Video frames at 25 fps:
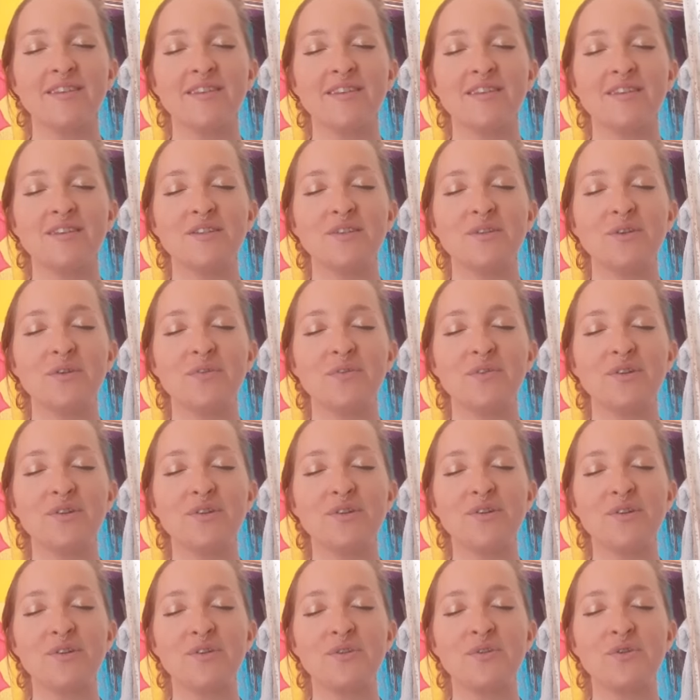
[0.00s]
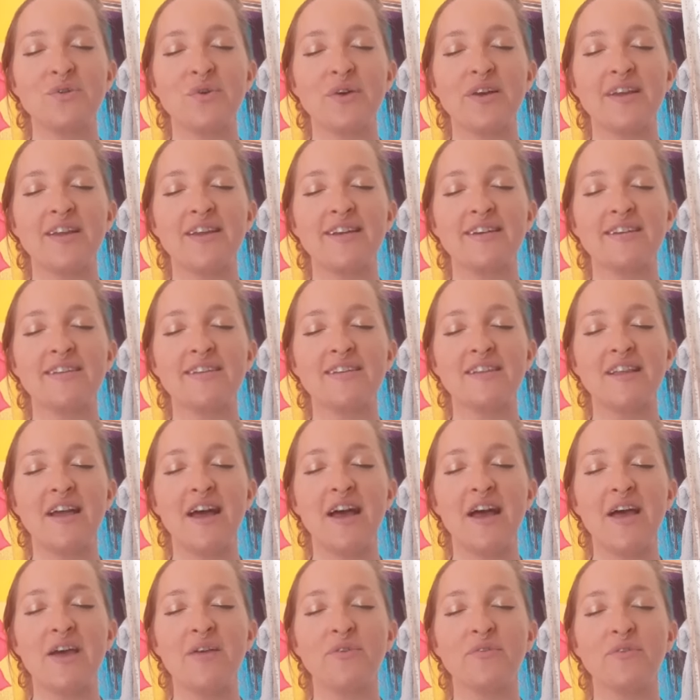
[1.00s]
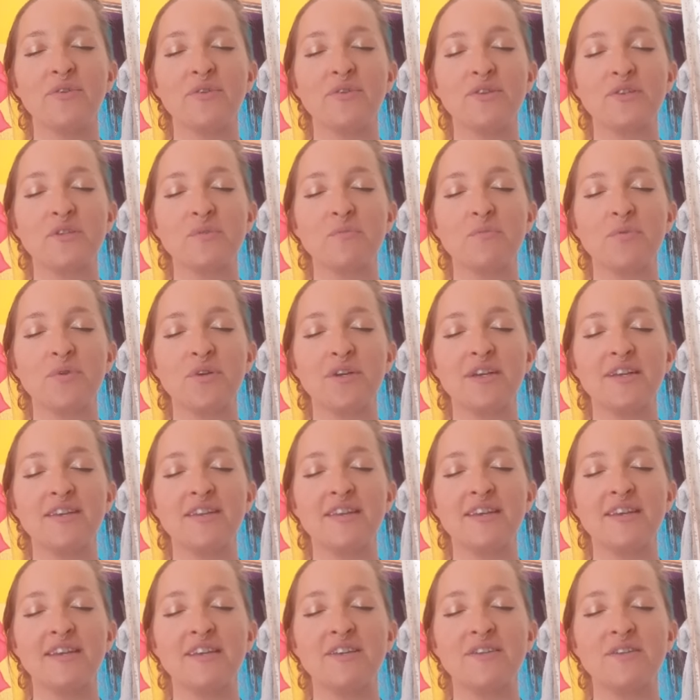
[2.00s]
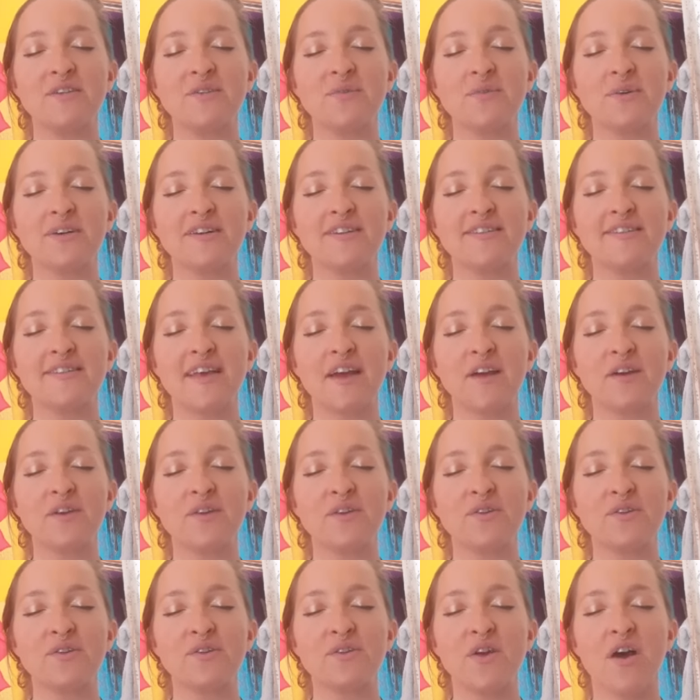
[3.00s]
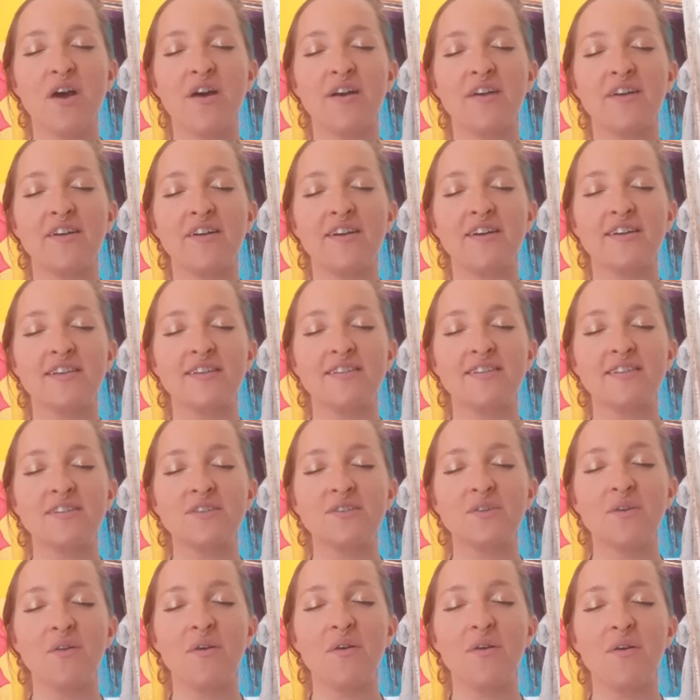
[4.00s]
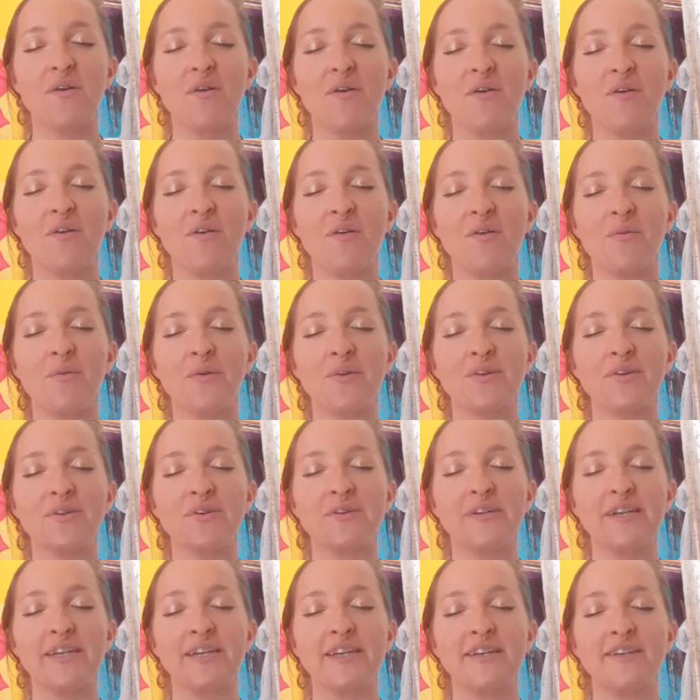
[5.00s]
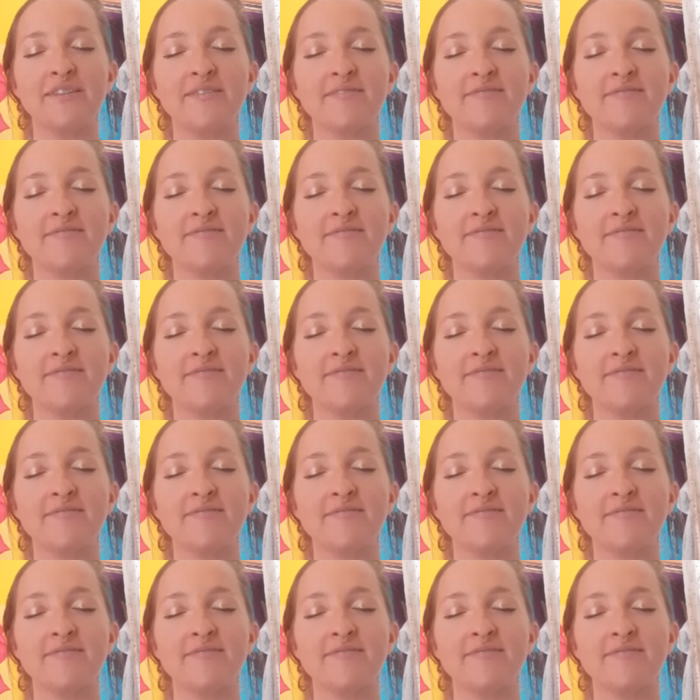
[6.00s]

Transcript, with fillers: So, if you're just joining us live, we're just breathing into our second chakras. That's all we're doing.